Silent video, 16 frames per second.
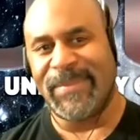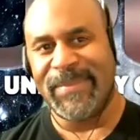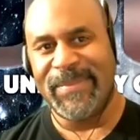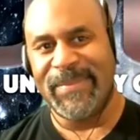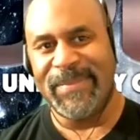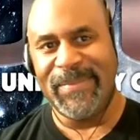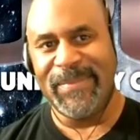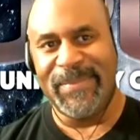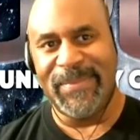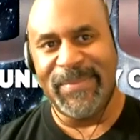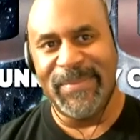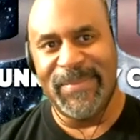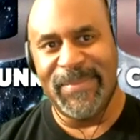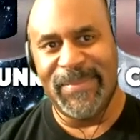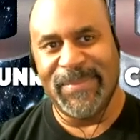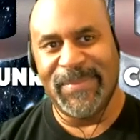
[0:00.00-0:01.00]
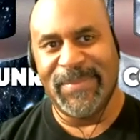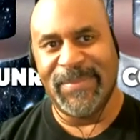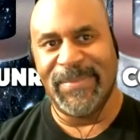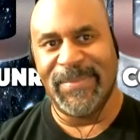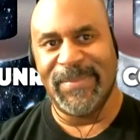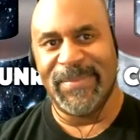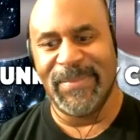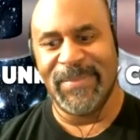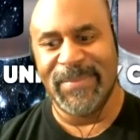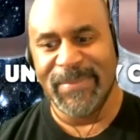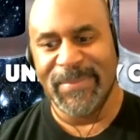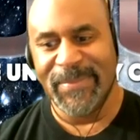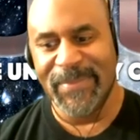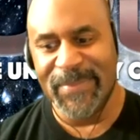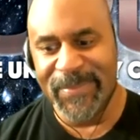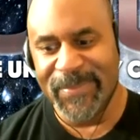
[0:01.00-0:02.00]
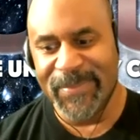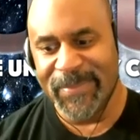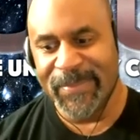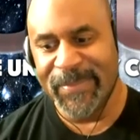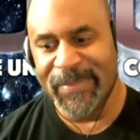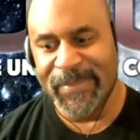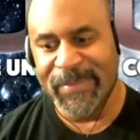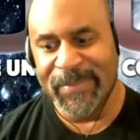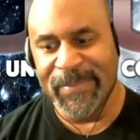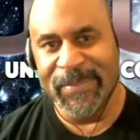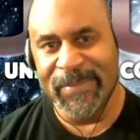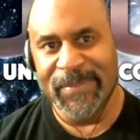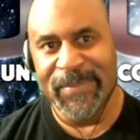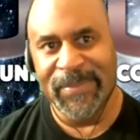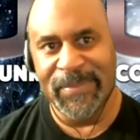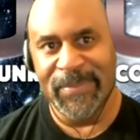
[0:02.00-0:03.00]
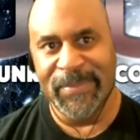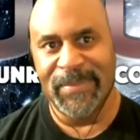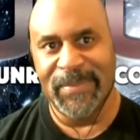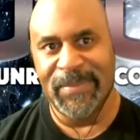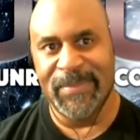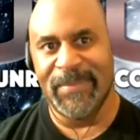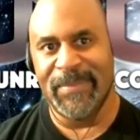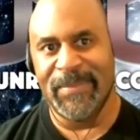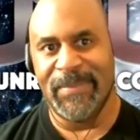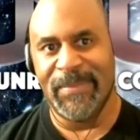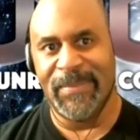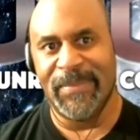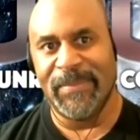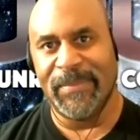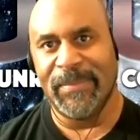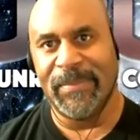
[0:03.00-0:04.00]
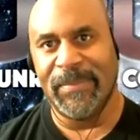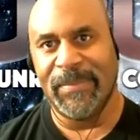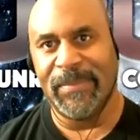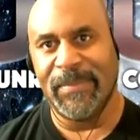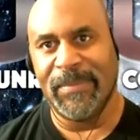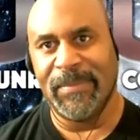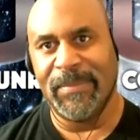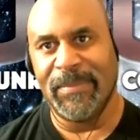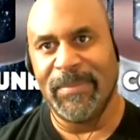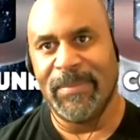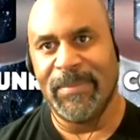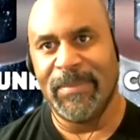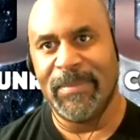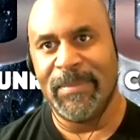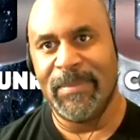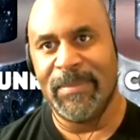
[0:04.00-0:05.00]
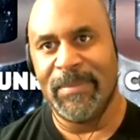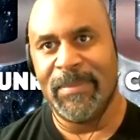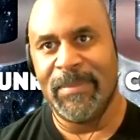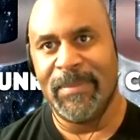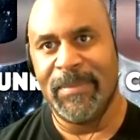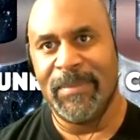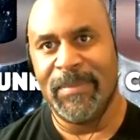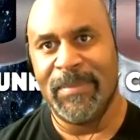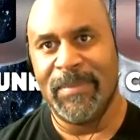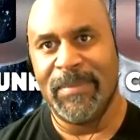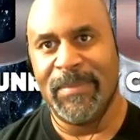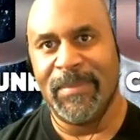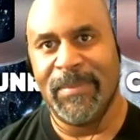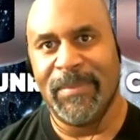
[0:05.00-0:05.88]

[no speech]